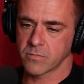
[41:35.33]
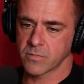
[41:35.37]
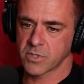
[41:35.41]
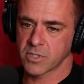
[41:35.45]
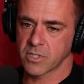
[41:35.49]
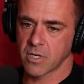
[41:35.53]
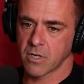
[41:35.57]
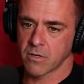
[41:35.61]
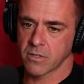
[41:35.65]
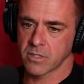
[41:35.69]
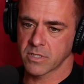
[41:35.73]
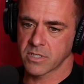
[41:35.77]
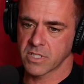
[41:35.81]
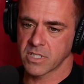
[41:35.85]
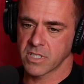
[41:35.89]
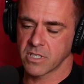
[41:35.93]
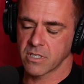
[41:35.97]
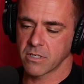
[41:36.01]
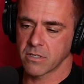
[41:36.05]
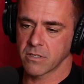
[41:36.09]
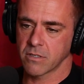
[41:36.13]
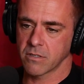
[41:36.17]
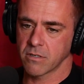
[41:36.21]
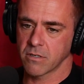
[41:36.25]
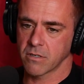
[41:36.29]
So
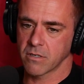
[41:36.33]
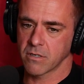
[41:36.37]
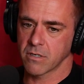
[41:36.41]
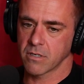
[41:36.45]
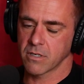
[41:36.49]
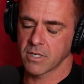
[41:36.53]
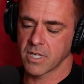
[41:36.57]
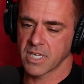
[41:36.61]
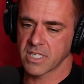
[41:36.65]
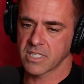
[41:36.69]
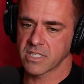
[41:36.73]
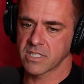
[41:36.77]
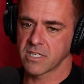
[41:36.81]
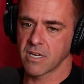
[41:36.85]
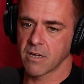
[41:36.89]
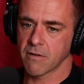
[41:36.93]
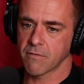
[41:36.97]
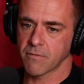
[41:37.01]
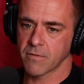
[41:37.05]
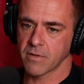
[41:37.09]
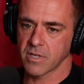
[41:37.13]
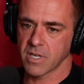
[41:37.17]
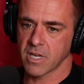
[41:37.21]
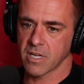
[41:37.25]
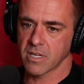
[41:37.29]
that's
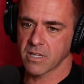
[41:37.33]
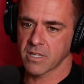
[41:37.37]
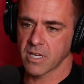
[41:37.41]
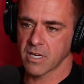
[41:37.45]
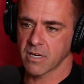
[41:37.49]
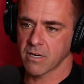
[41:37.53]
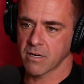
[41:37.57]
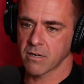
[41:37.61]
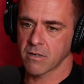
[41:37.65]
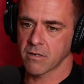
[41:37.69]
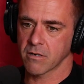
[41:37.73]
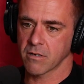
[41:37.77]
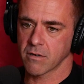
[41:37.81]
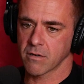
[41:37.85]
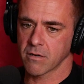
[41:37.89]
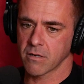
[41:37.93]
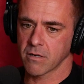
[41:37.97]
definitely, I think,